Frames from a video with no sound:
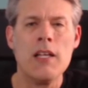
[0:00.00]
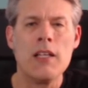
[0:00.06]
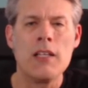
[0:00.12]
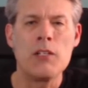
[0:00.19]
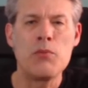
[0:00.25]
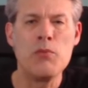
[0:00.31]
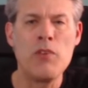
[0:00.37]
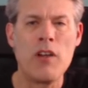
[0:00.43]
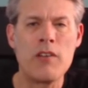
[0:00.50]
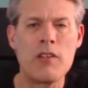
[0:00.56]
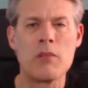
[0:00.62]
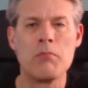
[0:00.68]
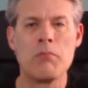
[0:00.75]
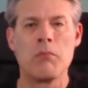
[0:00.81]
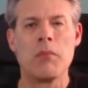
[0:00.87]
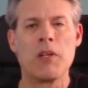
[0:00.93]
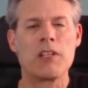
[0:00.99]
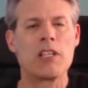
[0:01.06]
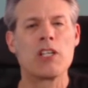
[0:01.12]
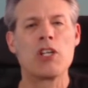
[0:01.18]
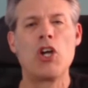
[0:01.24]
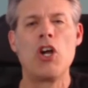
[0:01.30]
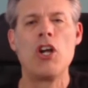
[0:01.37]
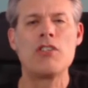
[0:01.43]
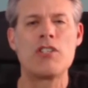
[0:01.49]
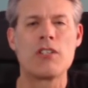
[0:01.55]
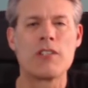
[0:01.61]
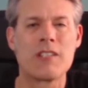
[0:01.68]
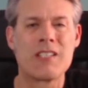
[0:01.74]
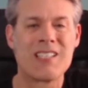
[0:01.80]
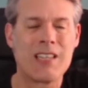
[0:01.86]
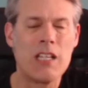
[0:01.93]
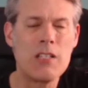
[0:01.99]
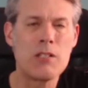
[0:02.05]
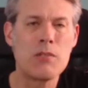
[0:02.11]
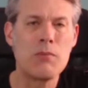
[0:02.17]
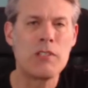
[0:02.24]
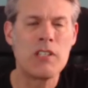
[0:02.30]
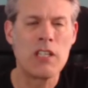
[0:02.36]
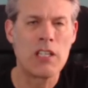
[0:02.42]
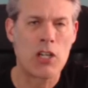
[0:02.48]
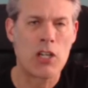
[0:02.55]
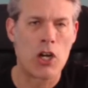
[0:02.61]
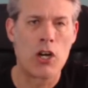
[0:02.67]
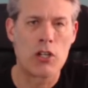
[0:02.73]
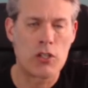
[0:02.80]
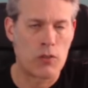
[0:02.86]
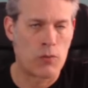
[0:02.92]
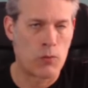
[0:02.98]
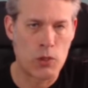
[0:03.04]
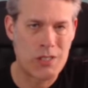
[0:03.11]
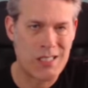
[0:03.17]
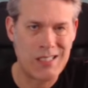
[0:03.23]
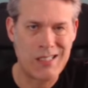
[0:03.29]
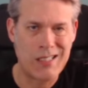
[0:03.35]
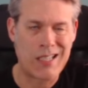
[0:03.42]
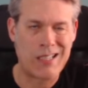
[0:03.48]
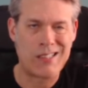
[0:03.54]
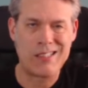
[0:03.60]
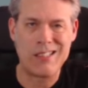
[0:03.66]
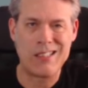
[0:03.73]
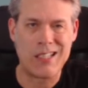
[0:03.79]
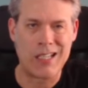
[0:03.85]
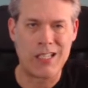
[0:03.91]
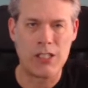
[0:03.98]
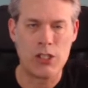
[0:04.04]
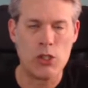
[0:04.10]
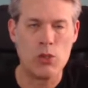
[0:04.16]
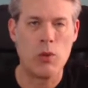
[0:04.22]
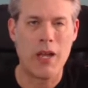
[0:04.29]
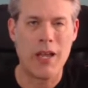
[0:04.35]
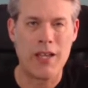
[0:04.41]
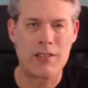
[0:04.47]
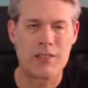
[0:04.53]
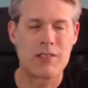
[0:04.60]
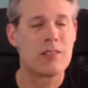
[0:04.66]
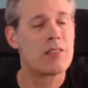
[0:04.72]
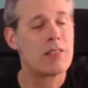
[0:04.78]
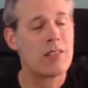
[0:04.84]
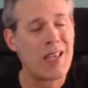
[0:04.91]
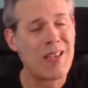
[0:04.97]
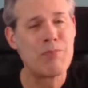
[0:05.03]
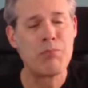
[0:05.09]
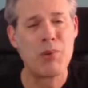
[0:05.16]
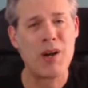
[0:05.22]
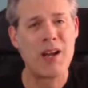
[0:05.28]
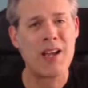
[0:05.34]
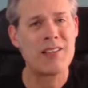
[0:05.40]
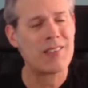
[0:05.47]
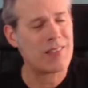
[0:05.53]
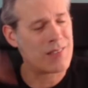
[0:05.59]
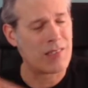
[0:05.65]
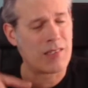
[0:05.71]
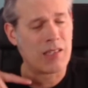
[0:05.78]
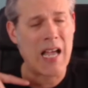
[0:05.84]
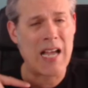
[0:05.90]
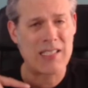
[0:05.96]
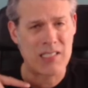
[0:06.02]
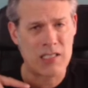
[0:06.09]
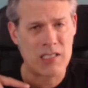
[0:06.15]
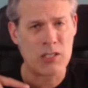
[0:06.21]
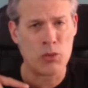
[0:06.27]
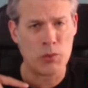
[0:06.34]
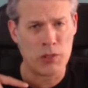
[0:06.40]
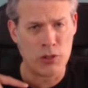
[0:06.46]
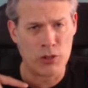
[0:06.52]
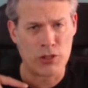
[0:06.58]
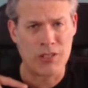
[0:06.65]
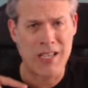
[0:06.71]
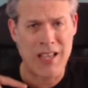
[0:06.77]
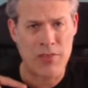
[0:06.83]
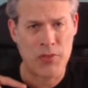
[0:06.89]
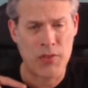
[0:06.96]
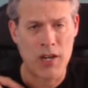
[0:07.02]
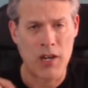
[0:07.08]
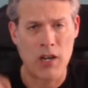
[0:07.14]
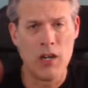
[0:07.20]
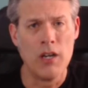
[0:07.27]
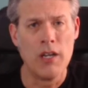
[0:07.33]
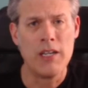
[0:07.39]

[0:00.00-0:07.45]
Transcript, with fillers: Let's move on to the monthly cards here. The deluxe monthly card is $14.99 US, the same price as the last deal we looked at there.